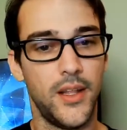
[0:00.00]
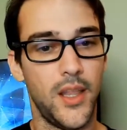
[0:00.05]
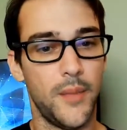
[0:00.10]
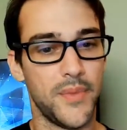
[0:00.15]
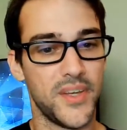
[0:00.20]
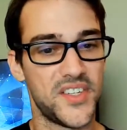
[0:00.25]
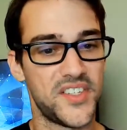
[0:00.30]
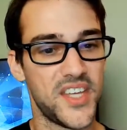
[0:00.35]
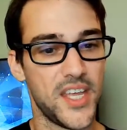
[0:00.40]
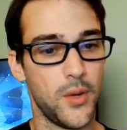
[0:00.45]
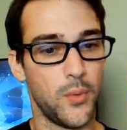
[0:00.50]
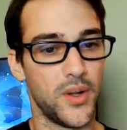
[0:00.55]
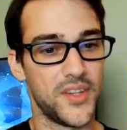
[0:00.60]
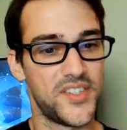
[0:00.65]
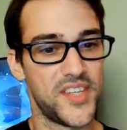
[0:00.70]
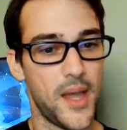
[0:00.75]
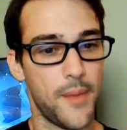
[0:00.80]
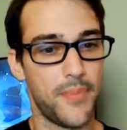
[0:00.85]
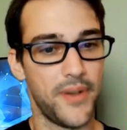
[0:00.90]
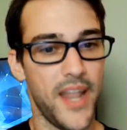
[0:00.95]
Let me see
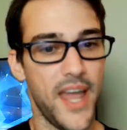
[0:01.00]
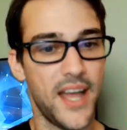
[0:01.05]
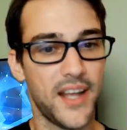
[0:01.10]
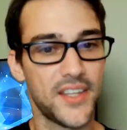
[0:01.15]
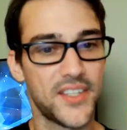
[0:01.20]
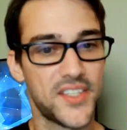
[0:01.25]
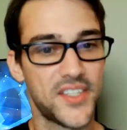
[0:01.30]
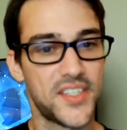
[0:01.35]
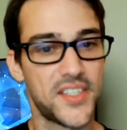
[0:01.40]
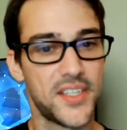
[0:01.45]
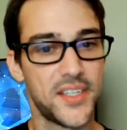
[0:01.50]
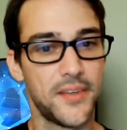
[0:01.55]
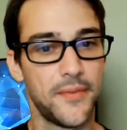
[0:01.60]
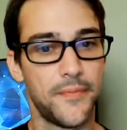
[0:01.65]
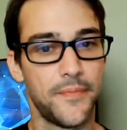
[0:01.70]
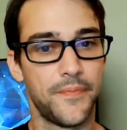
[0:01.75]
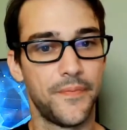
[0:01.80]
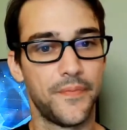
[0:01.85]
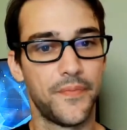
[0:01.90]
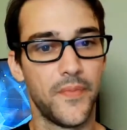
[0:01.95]
what's up next.
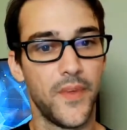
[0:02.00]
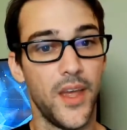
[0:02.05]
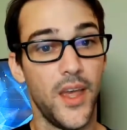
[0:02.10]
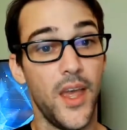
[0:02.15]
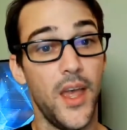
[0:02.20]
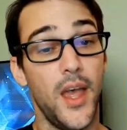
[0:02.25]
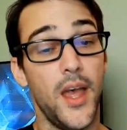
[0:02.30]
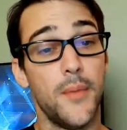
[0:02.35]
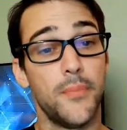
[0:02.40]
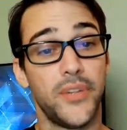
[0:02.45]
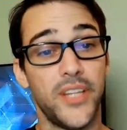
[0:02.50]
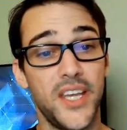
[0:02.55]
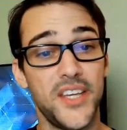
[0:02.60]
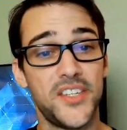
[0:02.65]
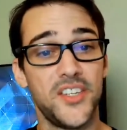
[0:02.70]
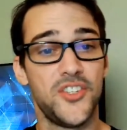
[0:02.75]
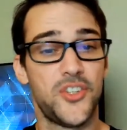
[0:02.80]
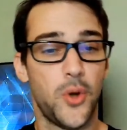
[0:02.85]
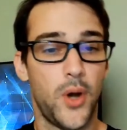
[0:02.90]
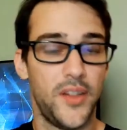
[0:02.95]

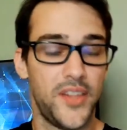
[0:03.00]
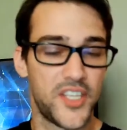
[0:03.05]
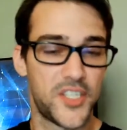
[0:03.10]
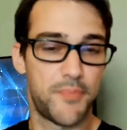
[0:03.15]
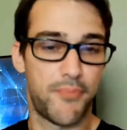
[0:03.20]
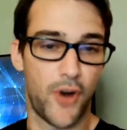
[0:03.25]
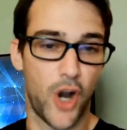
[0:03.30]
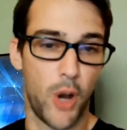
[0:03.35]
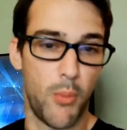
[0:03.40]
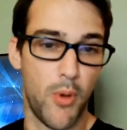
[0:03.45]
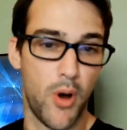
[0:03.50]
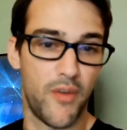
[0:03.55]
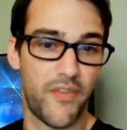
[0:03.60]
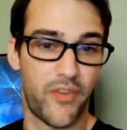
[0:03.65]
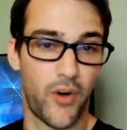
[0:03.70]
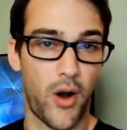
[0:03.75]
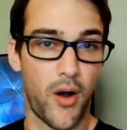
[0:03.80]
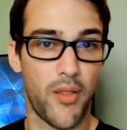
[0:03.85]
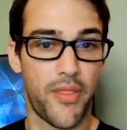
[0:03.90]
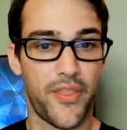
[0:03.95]
Please enjoy this promo
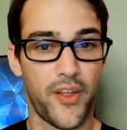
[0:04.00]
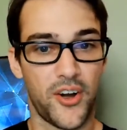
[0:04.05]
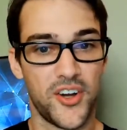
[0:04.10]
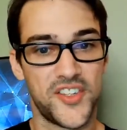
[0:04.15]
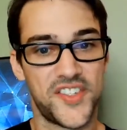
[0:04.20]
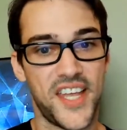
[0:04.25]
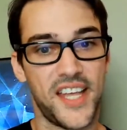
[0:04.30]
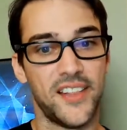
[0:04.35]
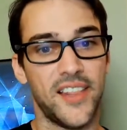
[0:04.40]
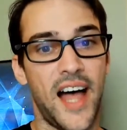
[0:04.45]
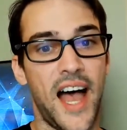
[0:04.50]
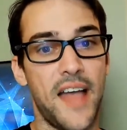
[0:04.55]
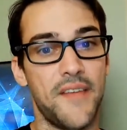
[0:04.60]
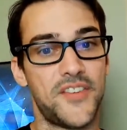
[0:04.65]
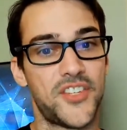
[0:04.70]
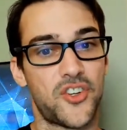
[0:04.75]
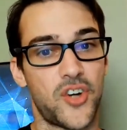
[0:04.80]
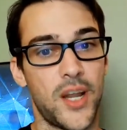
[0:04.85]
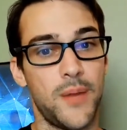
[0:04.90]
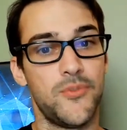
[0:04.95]
for our Thursday
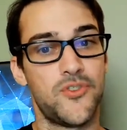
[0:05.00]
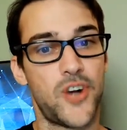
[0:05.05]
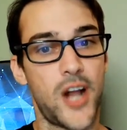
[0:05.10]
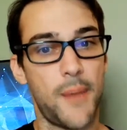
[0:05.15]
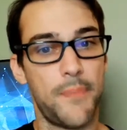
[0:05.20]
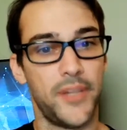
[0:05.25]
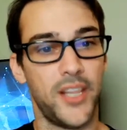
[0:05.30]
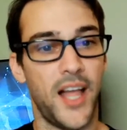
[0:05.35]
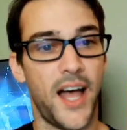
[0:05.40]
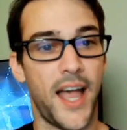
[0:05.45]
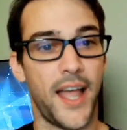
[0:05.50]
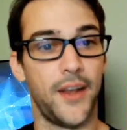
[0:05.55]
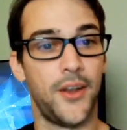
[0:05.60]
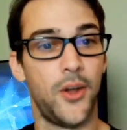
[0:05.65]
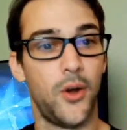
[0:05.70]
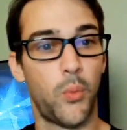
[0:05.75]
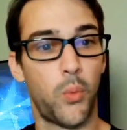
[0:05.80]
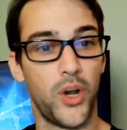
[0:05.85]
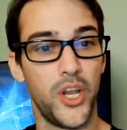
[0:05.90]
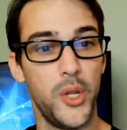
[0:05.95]
live stream, Drop a Line,
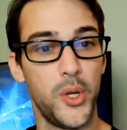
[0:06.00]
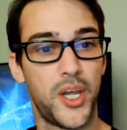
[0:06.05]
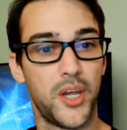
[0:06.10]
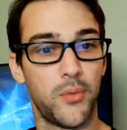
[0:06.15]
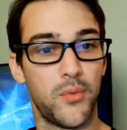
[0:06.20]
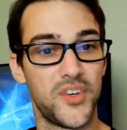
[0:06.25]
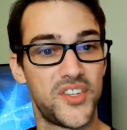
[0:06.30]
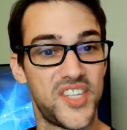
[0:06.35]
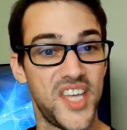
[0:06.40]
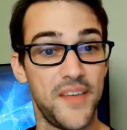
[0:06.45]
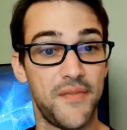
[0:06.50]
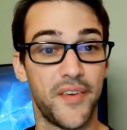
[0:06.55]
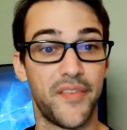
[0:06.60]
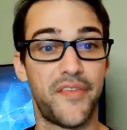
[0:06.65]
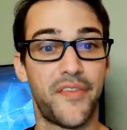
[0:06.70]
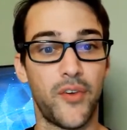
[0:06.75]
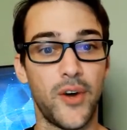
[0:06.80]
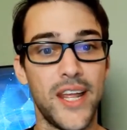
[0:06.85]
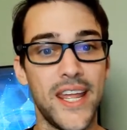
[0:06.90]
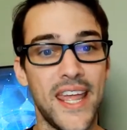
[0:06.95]
where you can receive a
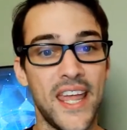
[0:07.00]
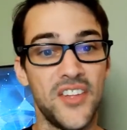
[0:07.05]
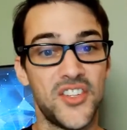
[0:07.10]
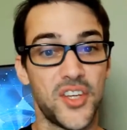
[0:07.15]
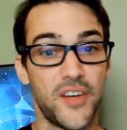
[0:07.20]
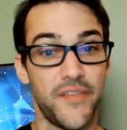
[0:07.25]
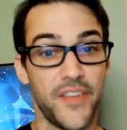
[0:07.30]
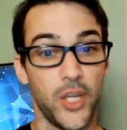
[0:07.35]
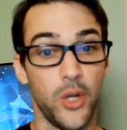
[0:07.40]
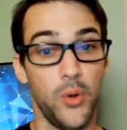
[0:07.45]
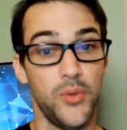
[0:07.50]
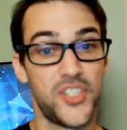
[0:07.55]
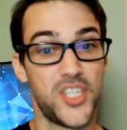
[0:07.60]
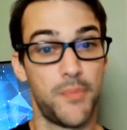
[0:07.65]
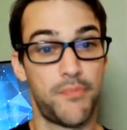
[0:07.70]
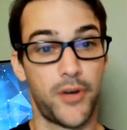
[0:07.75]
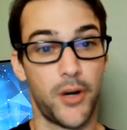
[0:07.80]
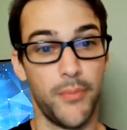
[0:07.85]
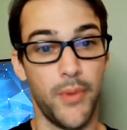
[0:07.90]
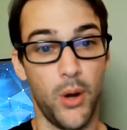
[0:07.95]
free interview
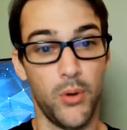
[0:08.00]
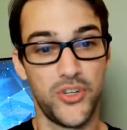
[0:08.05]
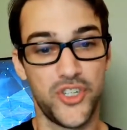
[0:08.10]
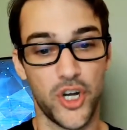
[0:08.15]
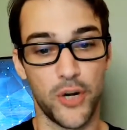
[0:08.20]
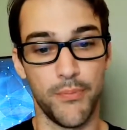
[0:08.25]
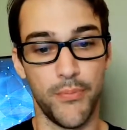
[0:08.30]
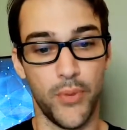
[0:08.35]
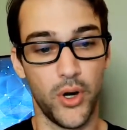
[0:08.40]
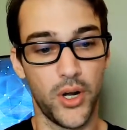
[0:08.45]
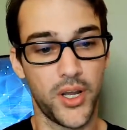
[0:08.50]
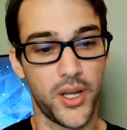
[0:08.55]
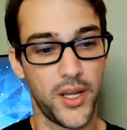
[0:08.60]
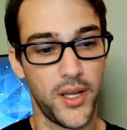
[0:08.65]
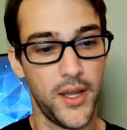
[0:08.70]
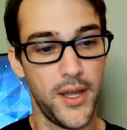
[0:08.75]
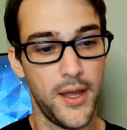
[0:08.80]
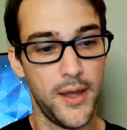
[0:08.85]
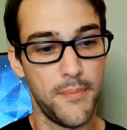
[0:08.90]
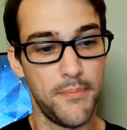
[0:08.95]
to promote your
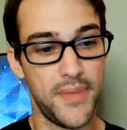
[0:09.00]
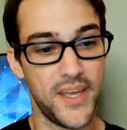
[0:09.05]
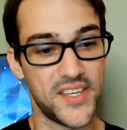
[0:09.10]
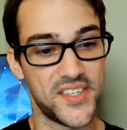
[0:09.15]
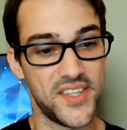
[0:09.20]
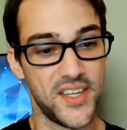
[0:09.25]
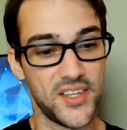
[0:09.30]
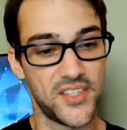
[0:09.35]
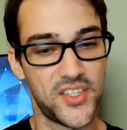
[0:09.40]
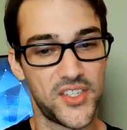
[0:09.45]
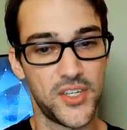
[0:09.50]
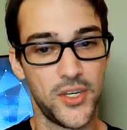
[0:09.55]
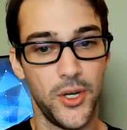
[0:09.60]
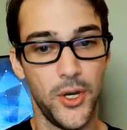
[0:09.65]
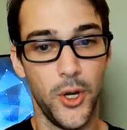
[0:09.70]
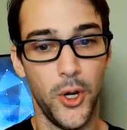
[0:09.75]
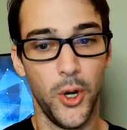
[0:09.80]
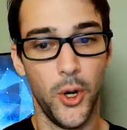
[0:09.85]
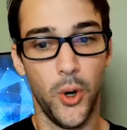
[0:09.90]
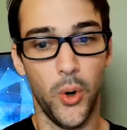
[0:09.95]
book,
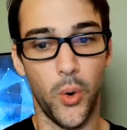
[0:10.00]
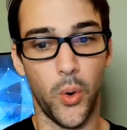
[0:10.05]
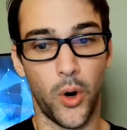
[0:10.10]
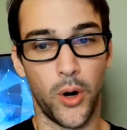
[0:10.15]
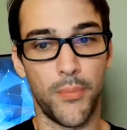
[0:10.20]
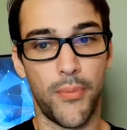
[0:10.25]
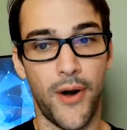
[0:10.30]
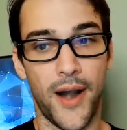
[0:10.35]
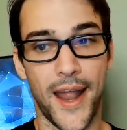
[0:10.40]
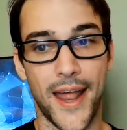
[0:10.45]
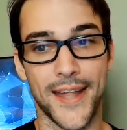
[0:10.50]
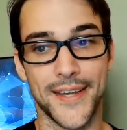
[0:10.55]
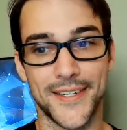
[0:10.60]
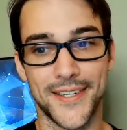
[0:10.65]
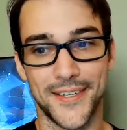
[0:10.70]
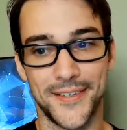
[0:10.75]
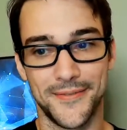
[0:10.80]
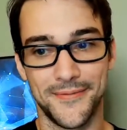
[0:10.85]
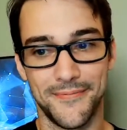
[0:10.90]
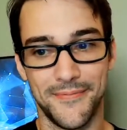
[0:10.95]
business, or
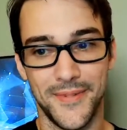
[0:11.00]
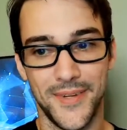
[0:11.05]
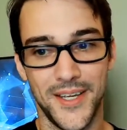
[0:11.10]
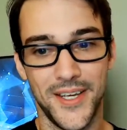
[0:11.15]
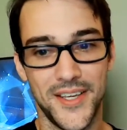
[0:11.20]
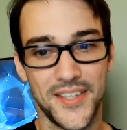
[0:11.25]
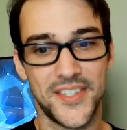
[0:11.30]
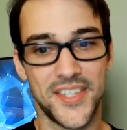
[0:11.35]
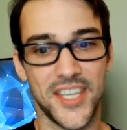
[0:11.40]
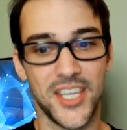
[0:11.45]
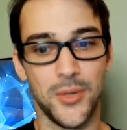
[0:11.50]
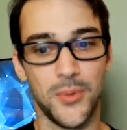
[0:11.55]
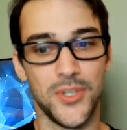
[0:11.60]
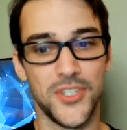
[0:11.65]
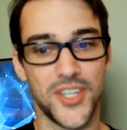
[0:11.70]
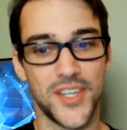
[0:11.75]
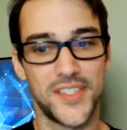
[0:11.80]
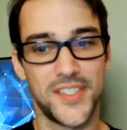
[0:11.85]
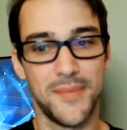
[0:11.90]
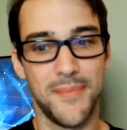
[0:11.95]
brand. See you
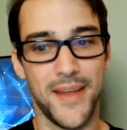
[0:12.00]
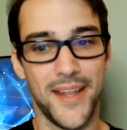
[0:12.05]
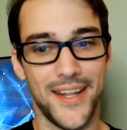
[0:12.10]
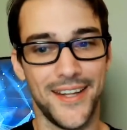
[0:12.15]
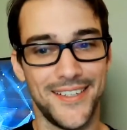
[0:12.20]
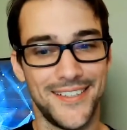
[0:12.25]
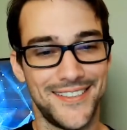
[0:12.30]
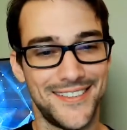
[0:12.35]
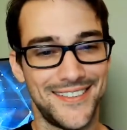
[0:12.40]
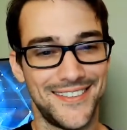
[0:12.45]
in just a minute.